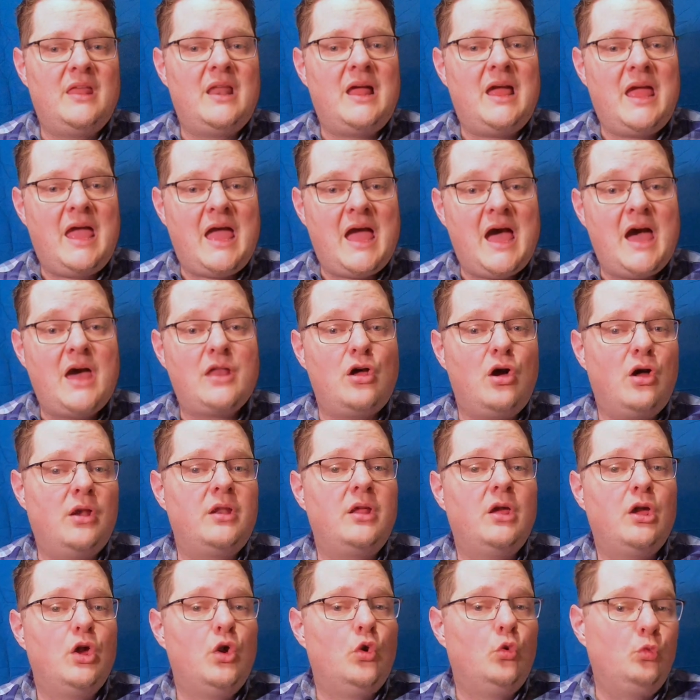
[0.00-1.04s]
that I had
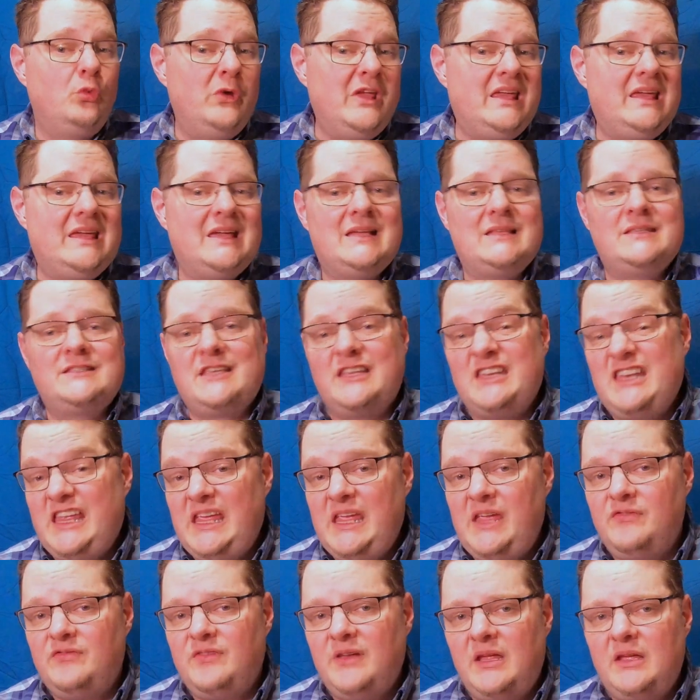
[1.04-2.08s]
on weekends and
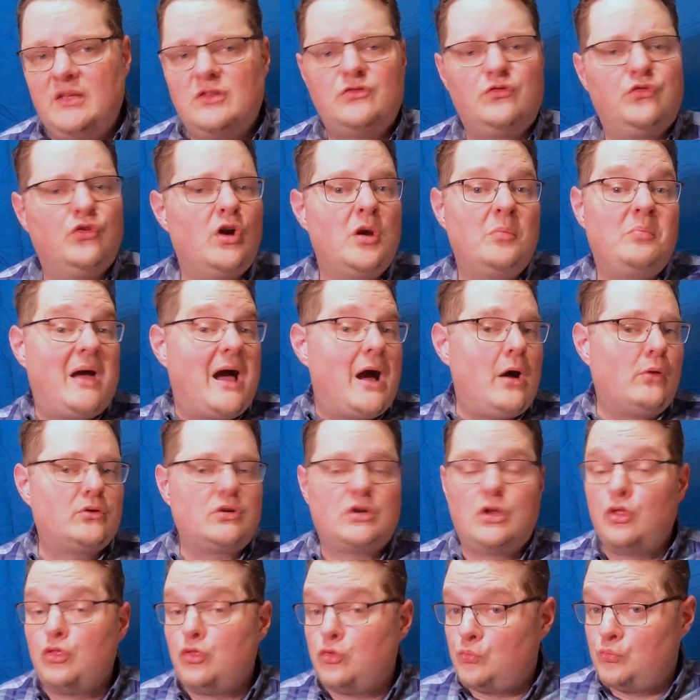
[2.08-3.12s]
evenings for about
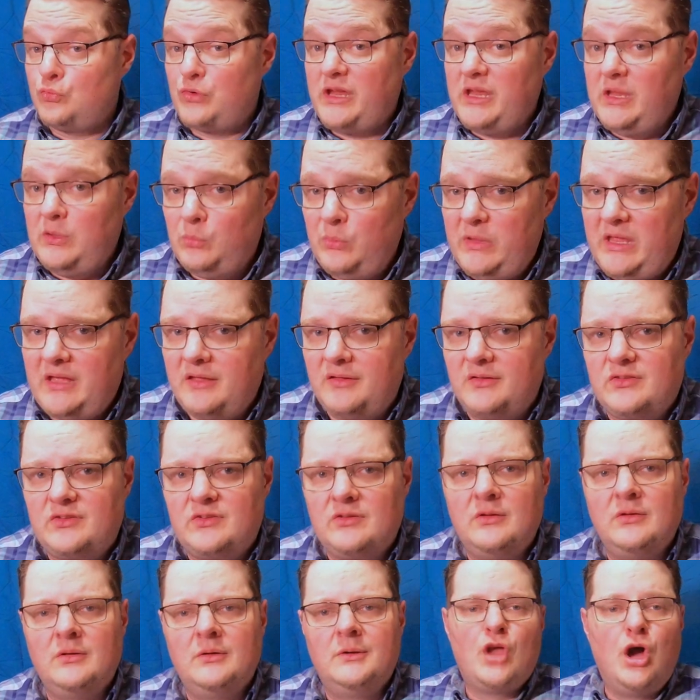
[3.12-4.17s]
3
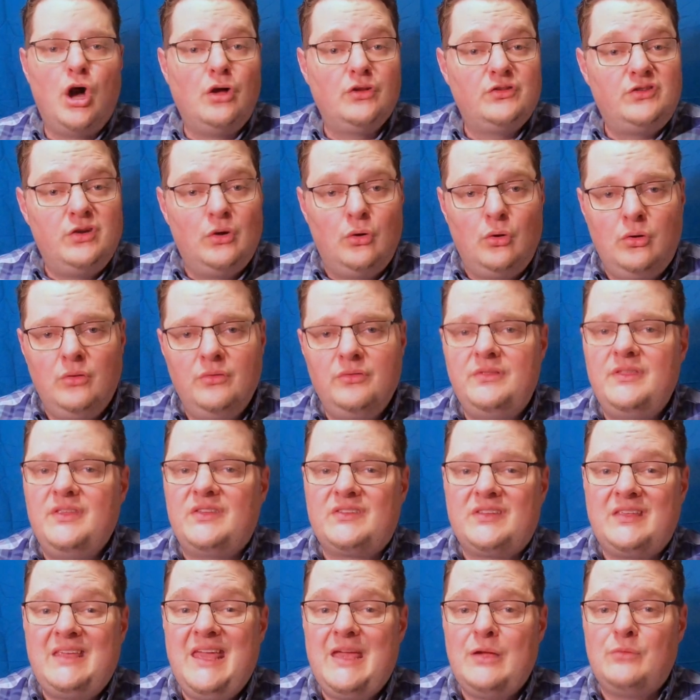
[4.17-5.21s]
weeks. All told,
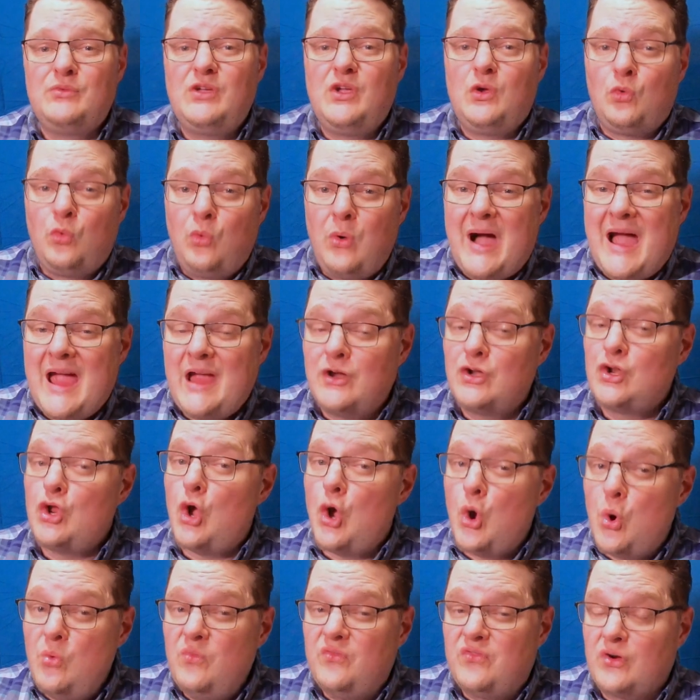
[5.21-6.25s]
this kit required
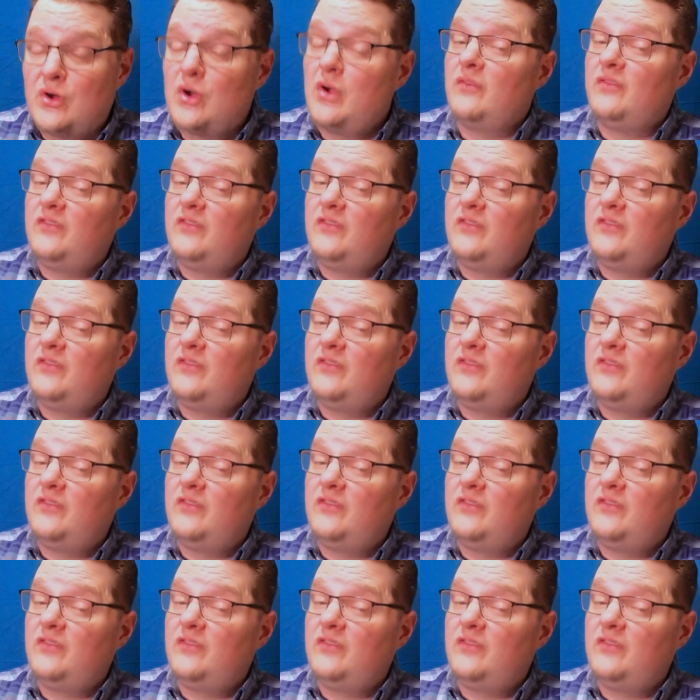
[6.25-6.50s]
over